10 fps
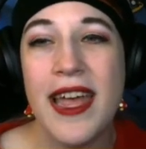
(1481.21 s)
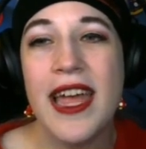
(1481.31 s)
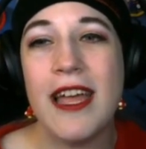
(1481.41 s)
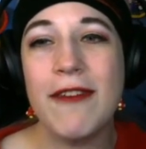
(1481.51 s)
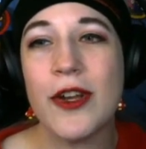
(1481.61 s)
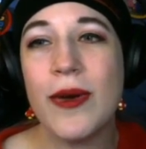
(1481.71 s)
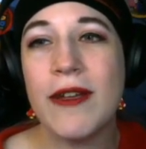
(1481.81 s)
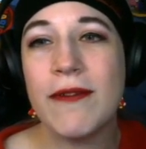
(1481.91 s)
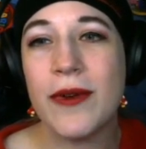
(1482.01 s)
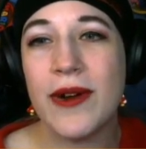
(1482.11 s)
If you're
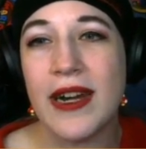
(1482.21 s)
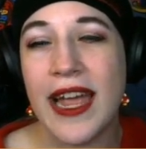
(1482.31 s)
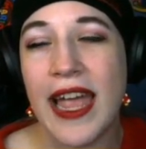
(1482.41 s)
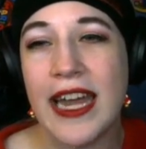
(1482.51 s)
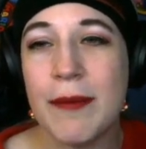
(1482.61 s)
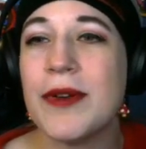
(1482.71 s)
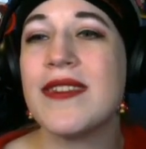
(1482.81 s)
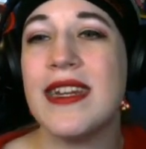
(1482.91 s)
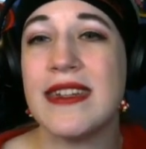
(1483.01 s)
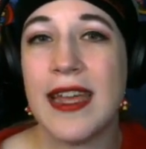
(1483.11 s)
going for any
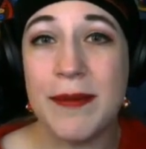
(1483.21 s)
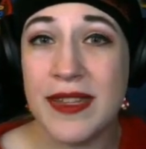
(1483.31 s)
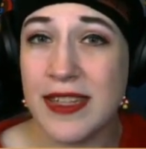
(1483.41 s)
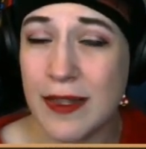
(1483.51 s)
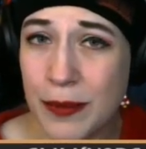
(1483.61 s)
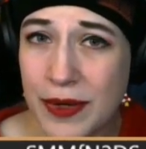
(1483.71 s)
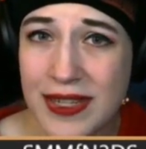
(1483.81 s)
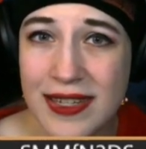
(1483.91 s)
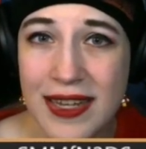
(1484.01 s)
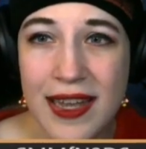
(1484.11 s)
percent attempts at this point,